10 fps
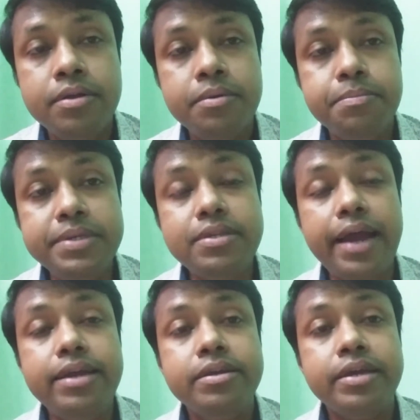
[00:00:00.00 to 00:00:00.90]

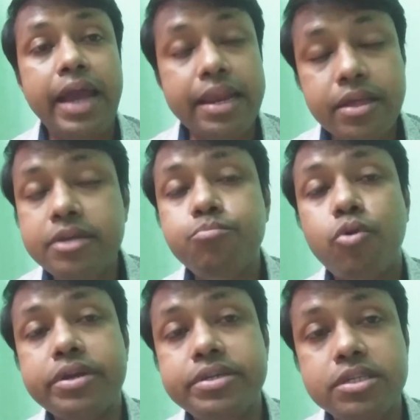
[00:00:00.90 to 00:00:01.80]
Besides, another
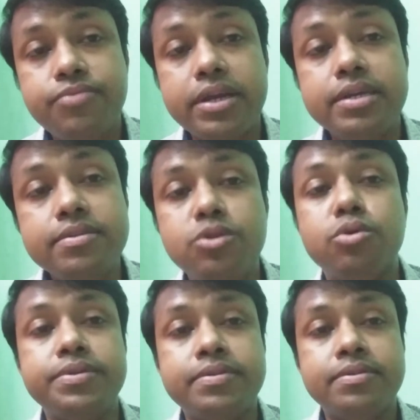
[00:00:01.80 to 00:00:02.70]
important risk factor is
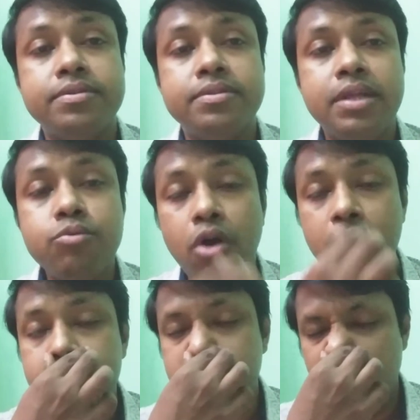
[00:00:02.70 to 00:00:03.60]
cirrhosis. Now,
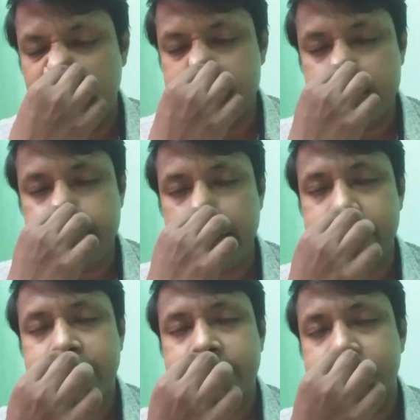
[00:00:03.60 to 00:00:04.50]
almost all the risk
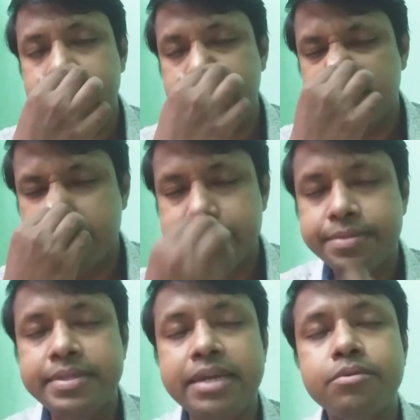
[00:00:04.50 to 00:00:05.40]
factors
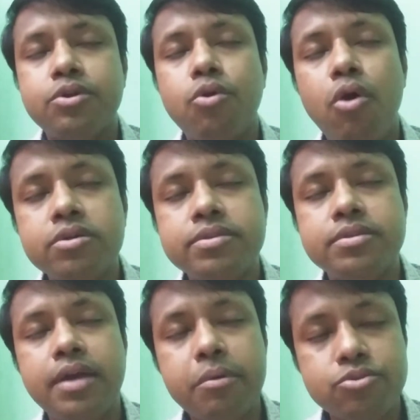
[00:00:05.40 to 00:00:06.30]
that cause
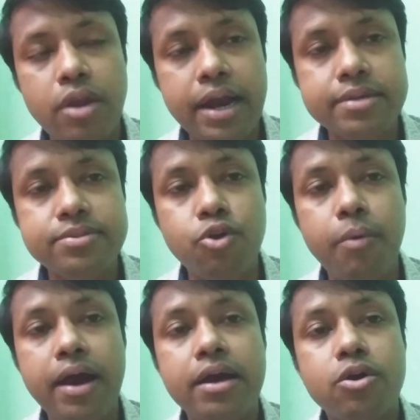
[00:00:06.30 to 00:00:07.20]
hepatocellular
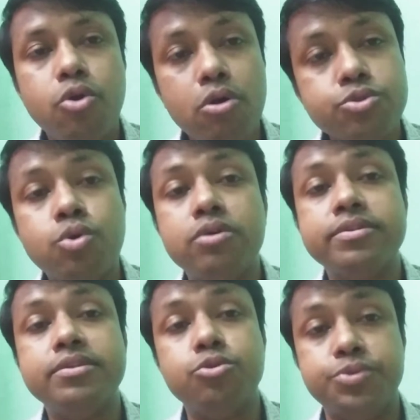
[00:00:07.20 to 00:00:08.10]
carcinoma also cause
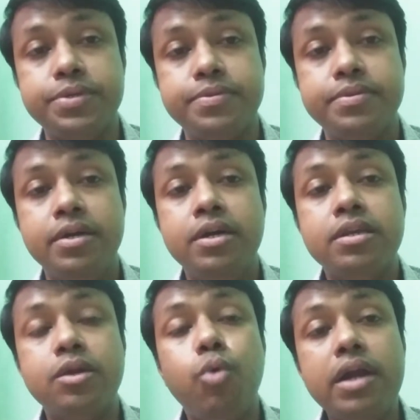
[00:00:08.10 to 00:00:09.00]
cirrhosis.
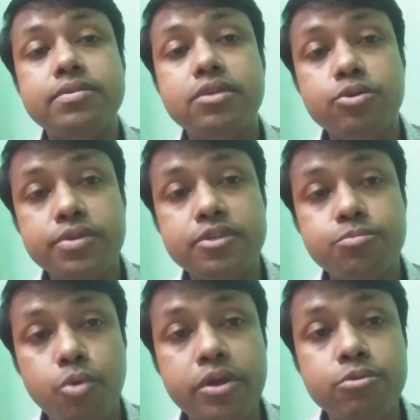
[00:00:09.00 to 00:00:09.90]
Now, once cirrhosis is
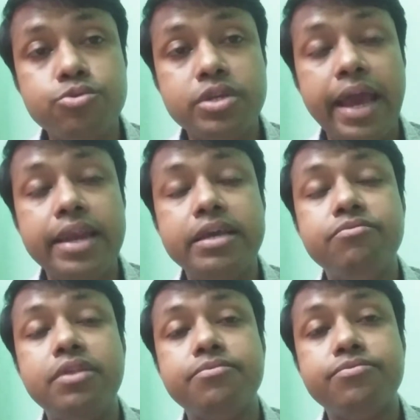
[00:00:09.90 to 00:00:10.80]
produced, and if
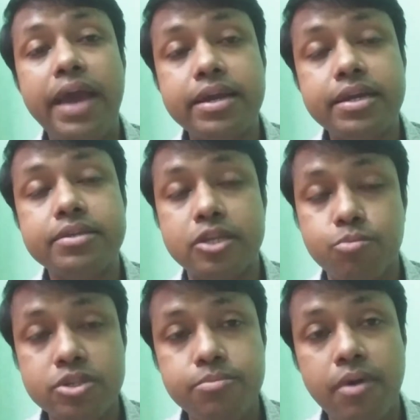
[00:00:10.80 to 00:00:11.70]
the factor
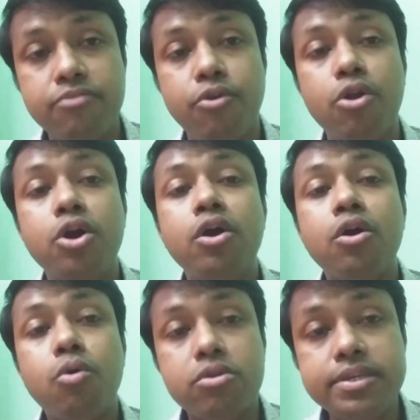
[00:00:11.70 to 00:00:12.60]
responsible for
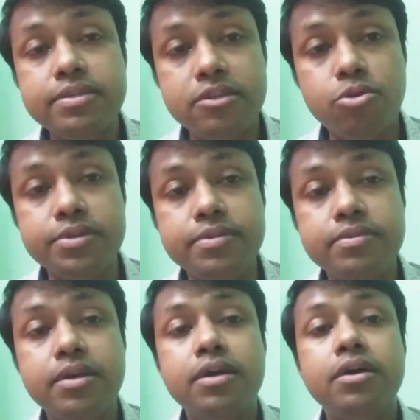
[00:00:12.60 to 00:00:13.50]
causing
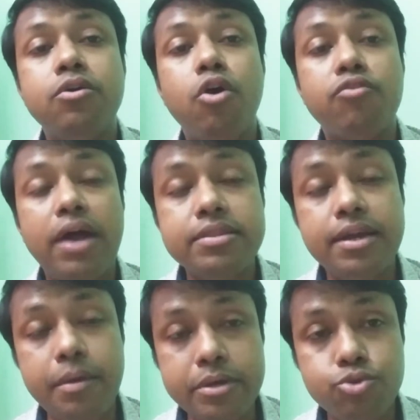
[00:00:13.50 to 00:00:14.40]
cirrhosis or further
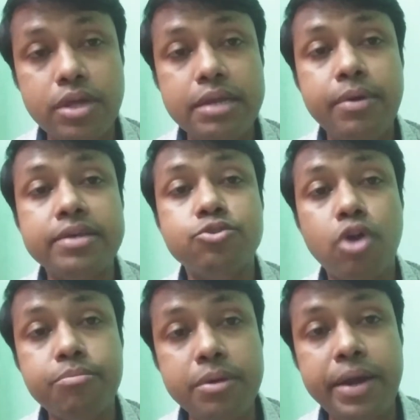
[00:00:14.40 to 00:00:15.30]
damage to the liver is
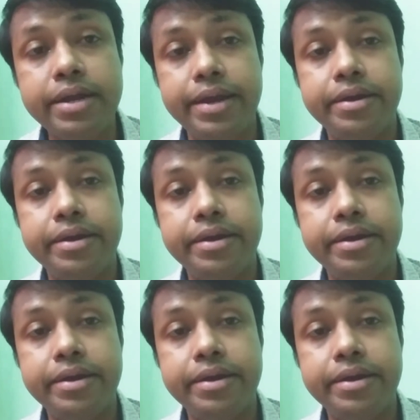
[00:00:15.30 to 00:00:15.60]
not prevented,